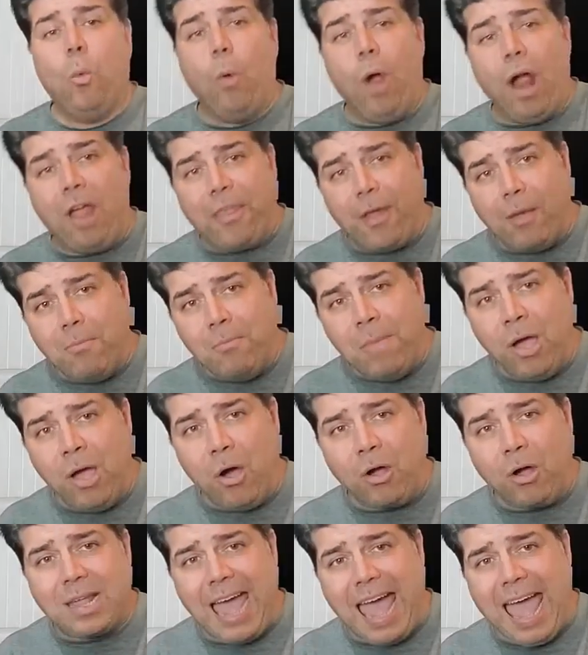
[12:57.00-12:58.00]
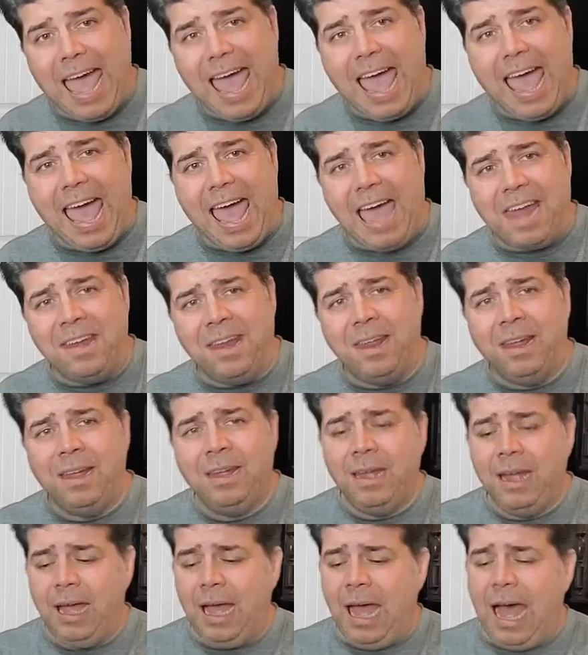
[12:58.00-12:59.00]
where the milk and
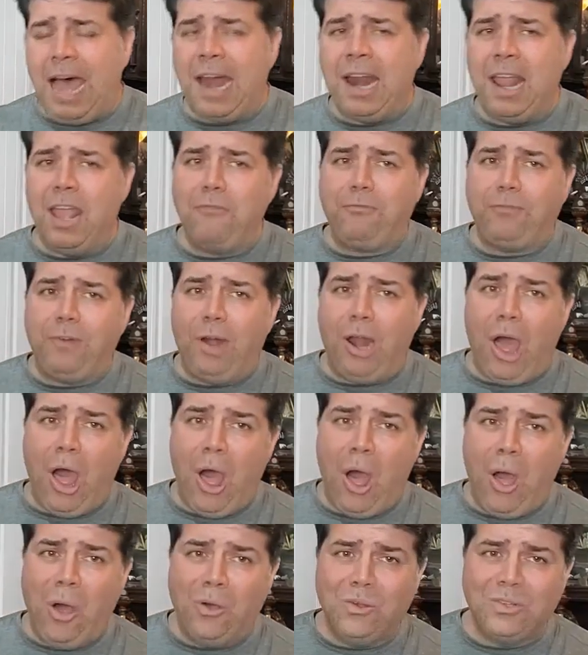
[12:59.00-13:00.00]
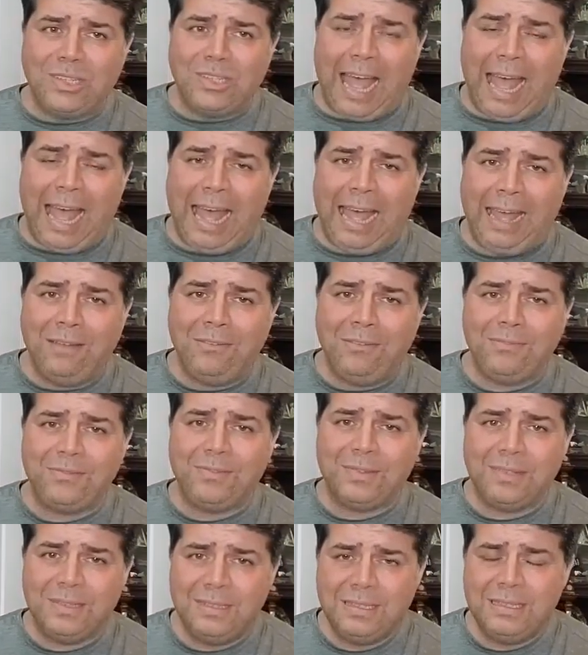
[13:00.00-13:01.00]
honey flows. I've
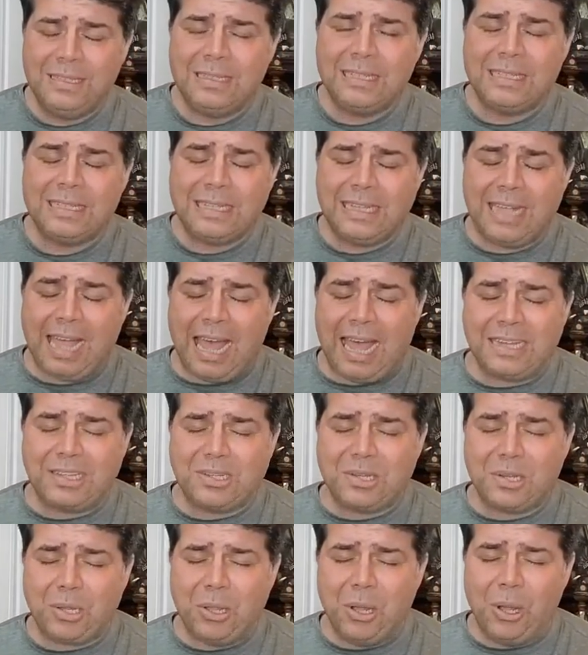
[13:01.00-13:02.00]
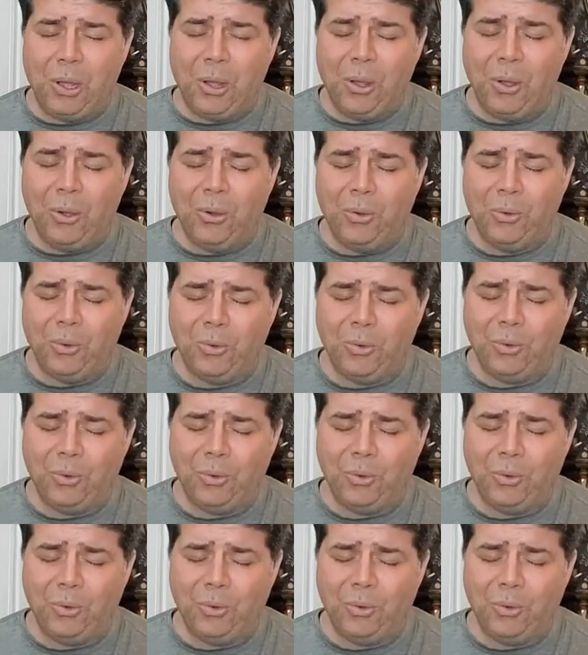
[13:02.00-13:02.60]
got to go.